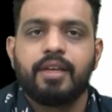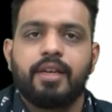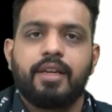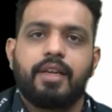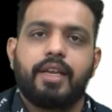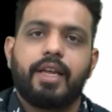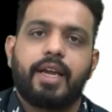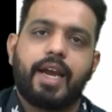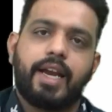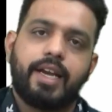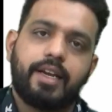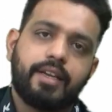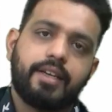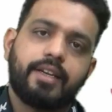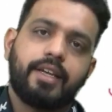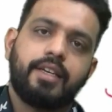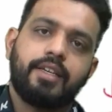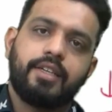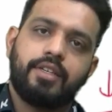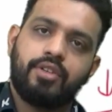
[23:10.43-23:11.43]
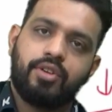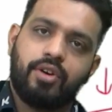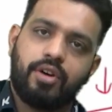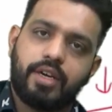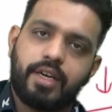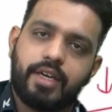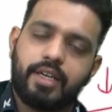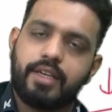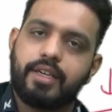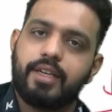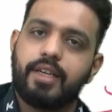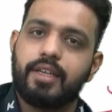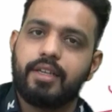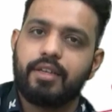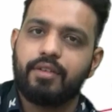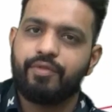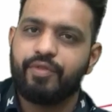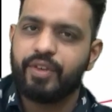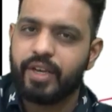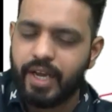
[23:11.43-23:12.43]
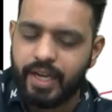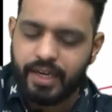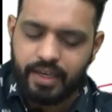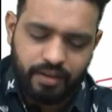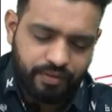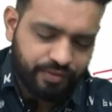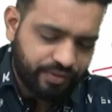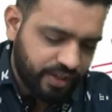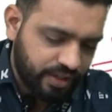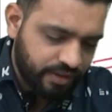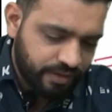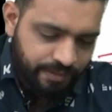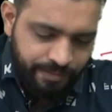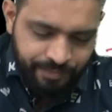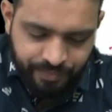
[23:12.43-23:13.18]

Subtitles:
like adrenaline, noradrenaline, phenylephrine,